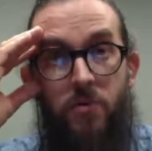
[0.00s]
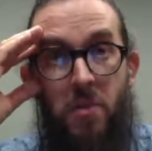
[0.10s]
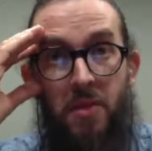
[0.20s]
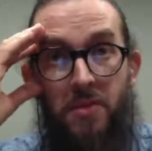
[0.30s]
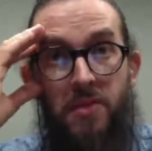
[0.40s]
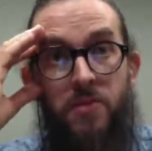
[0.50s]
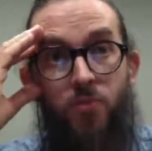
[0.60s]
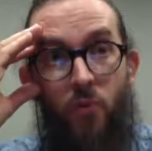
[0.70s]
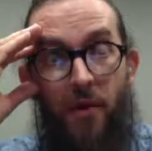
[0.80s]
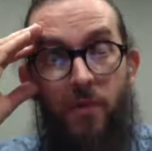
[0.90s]
if you maintain
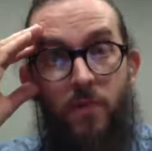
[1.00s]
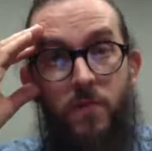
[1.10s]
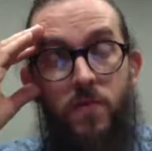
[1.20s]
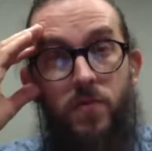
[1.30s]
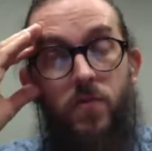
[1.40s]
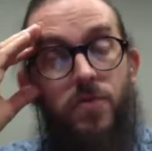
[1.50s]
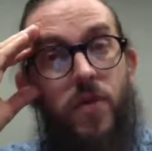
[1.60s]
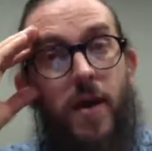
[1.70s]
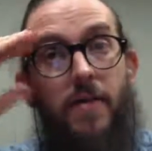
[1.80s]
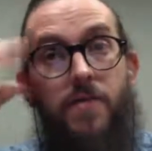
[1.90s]
it well, you
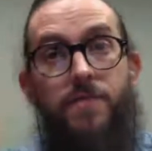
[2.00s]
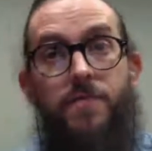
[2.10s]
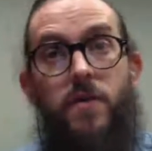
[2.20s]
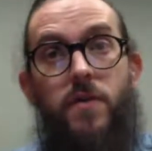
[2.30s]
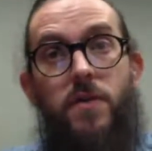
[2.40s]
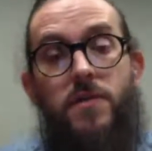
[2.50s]
also have